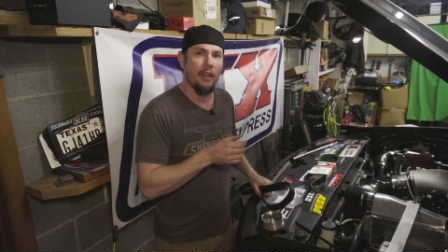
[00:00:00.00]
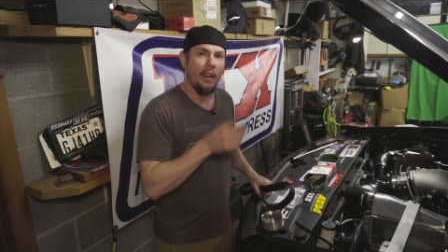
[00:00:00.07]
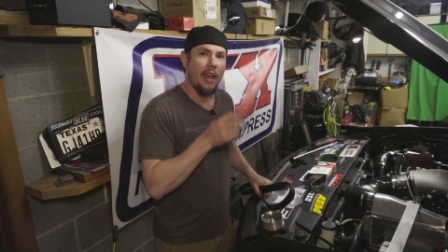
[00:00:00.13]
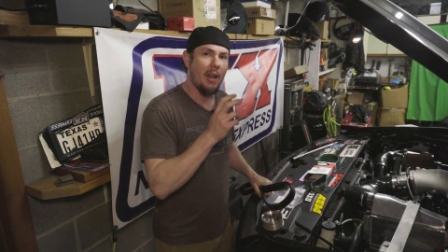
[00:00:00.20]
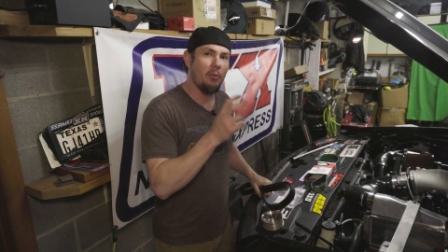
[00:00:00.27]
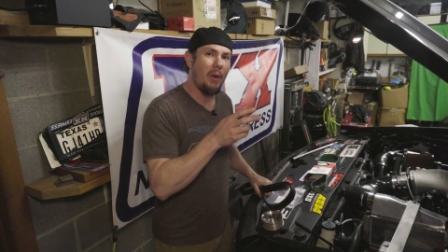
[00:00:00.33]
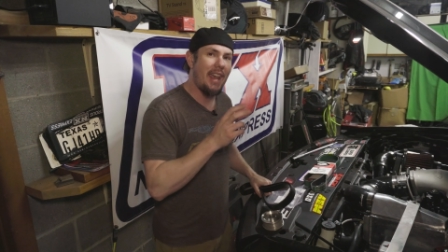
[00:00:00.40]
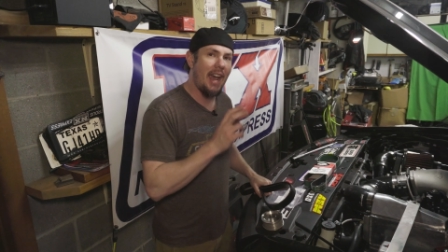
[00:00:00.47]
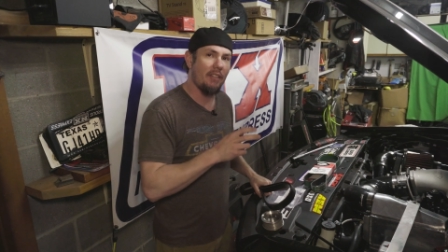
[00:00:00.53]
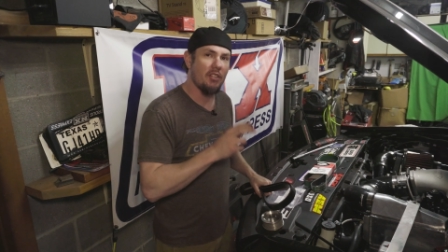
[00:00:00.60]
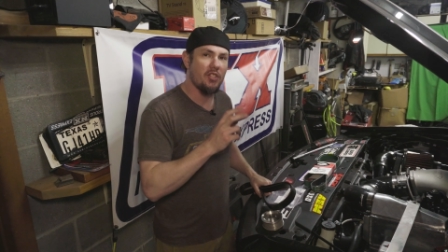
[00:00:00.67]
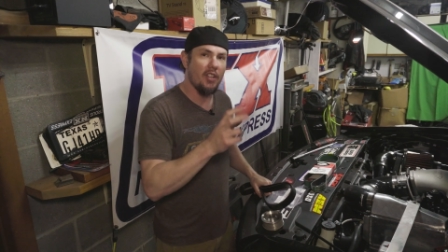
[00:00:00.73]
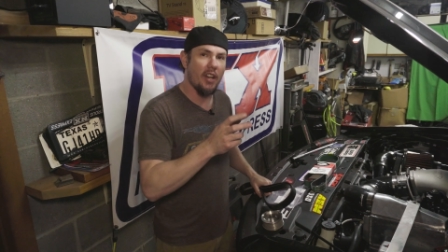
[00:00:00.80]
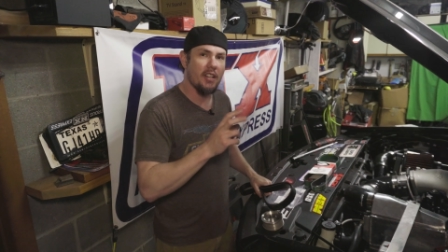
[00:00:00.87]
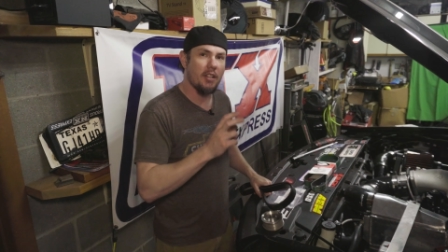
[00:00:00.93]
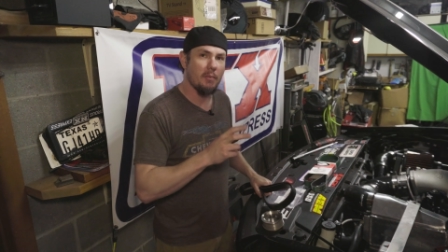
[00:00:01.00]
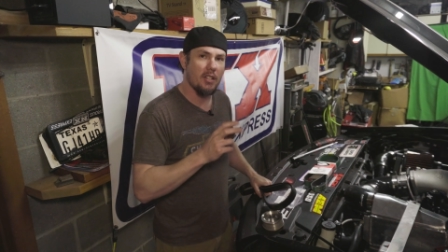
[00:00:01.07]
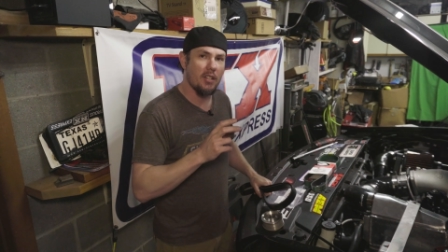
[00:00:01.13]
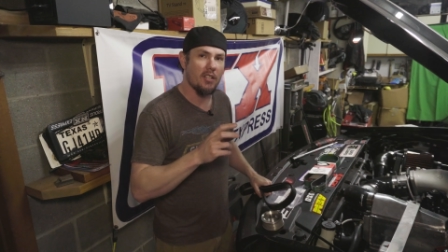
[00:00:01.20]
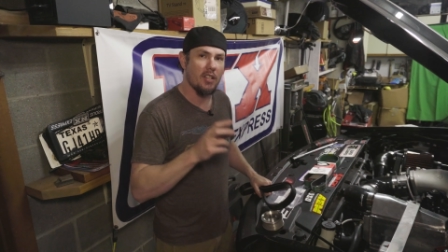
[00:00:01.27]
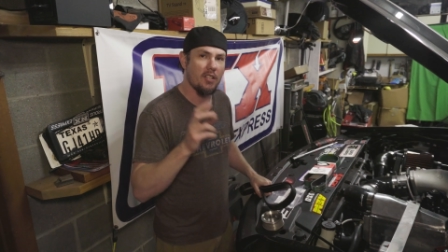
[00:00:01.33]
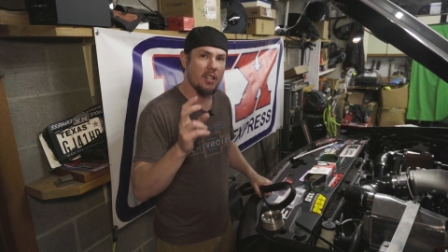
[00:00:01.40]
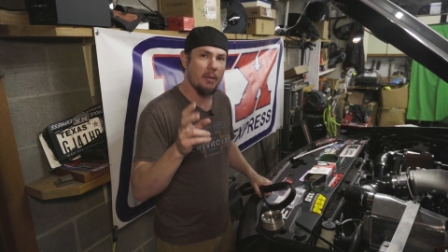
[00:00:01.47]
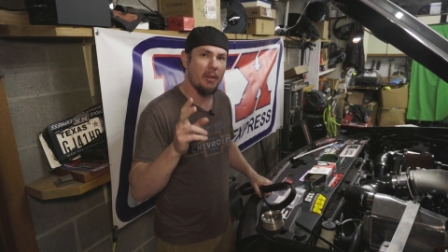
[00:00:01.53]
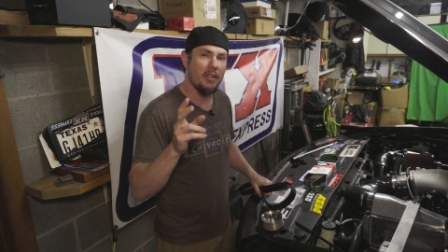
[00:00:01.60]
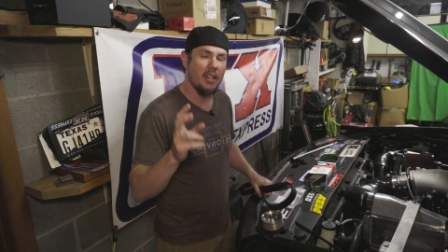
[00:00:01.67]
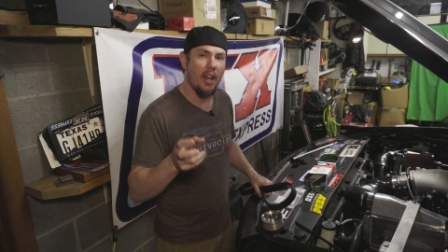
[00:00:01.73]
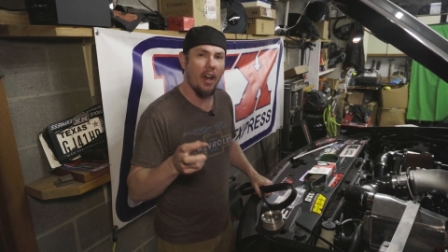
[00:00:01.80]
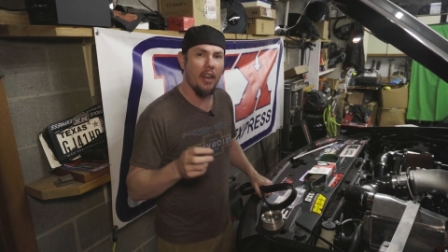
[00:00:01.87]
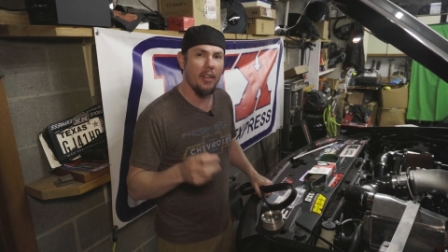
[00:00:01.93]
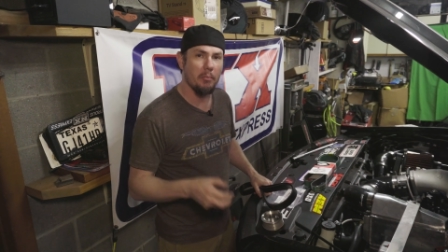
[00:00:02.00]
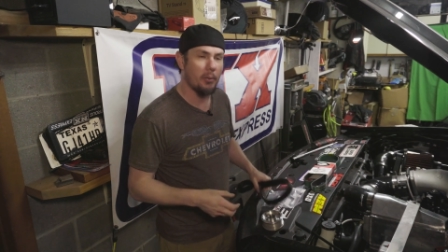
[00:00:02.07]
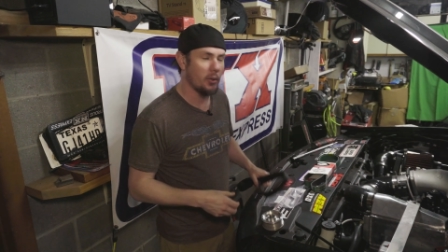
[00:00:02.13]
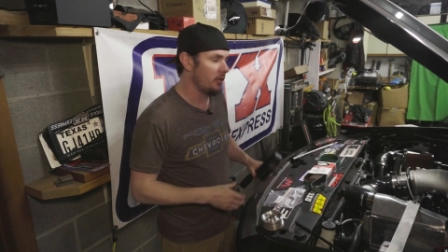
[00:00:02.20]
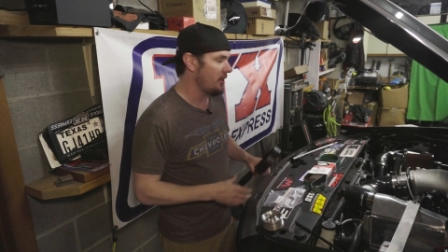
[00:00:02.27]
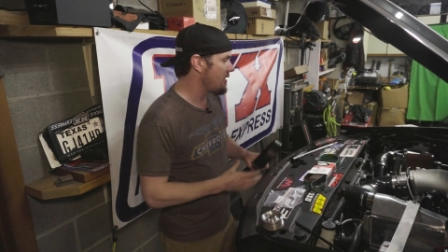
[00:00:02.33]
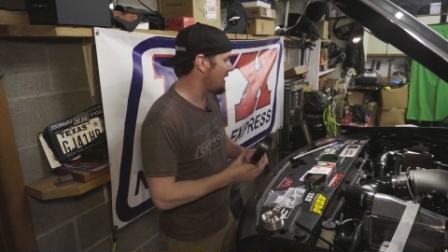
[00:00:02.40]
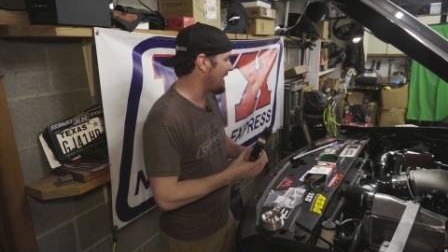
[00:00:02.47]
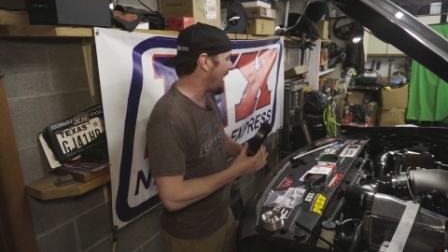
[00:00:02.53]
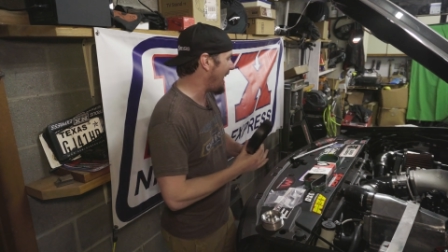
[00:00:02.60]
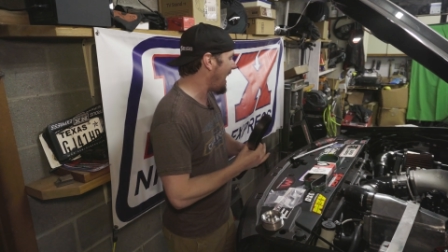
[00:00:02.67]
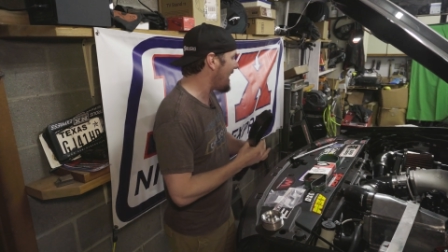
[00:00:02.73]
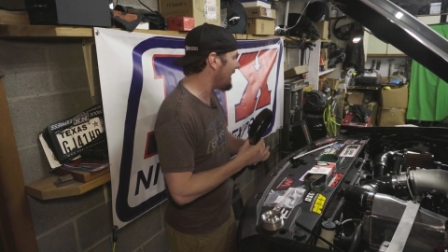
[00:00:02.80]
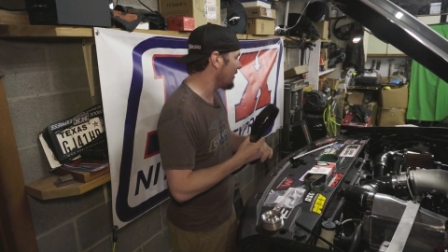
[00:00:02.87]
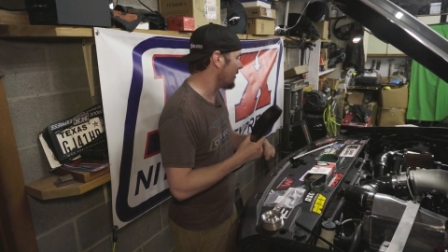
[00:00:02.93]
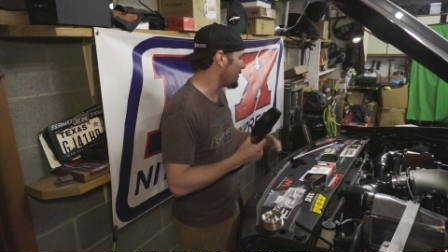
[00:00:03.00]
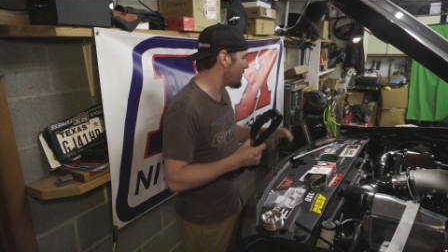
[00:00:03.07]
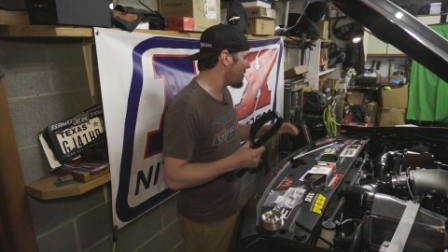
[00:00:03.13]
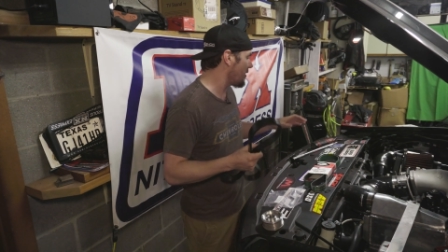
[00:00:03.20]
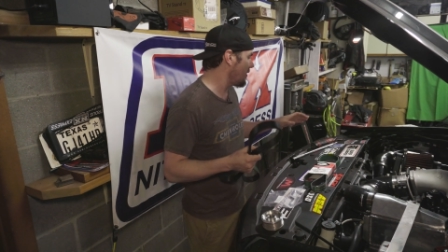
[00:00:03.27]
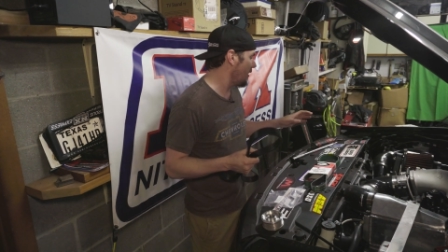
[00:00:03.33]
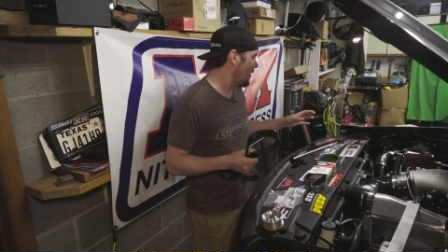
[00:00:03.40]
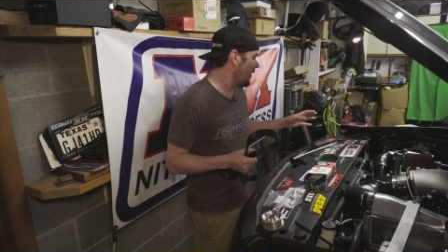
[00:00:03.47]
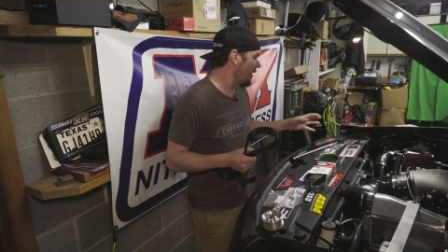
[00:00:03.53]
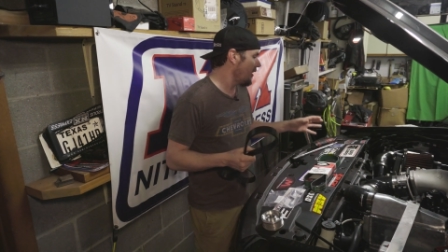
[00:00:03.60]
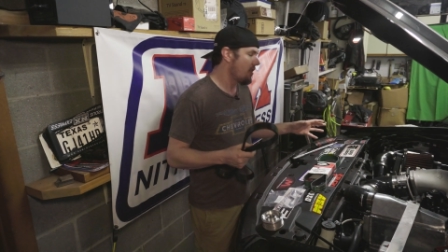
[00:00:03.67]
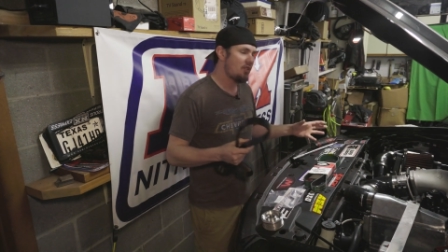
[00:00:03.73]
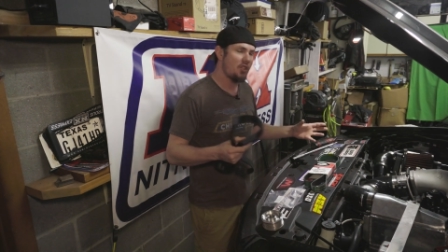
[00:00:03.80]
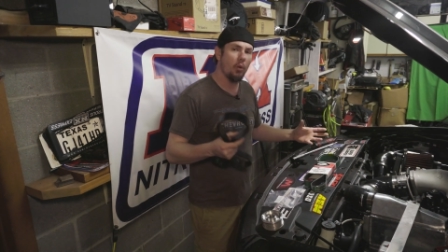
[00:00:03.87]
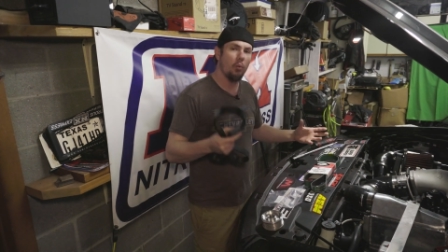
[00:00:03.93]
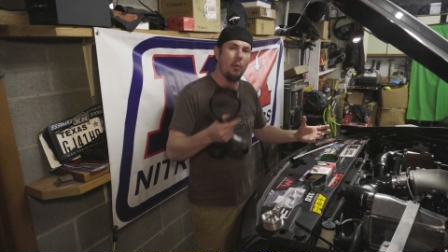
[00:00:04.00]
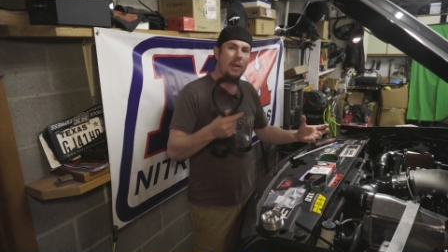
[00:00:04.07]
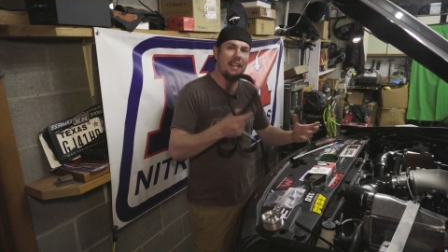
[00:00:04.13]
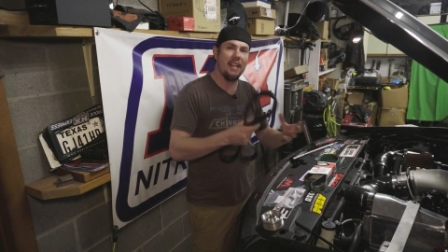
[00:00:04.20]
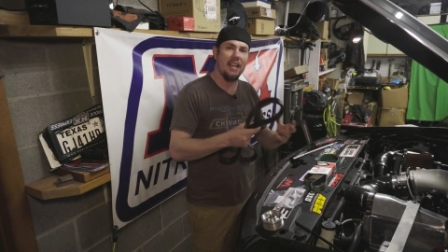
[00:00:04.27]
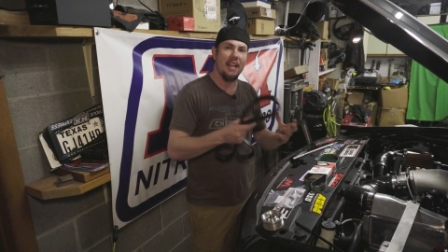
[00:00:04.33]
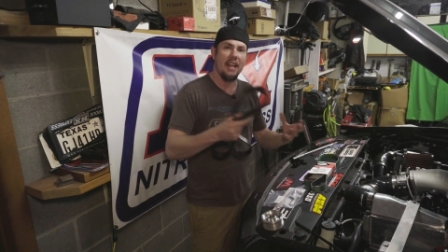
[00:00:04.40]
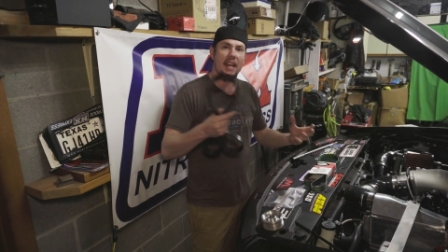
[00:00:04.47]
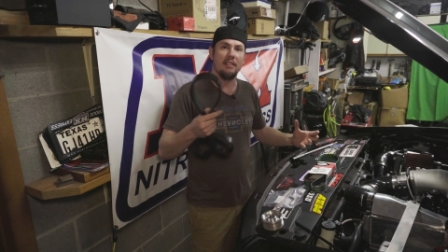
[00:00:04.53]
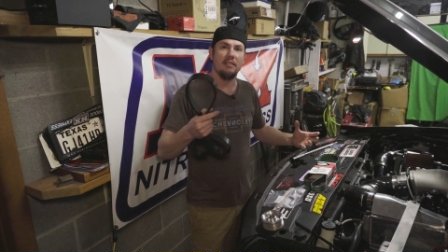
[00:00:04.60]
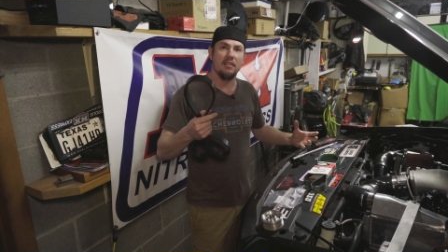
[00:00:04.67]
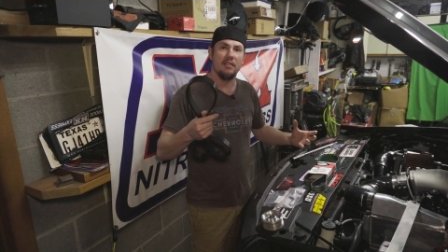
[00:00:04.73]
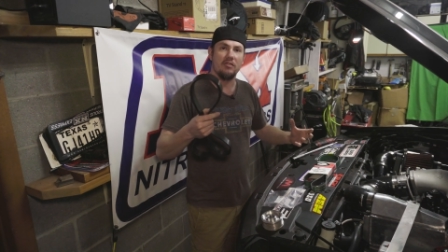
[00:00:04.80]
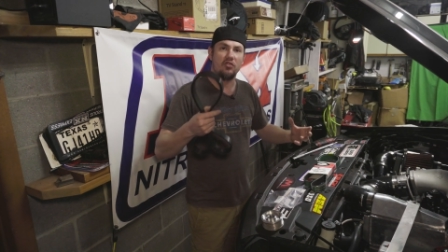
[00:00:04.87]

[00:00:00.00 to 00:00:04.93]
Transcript: And we have adjustments to some of the other pulleys, the idlers, so we can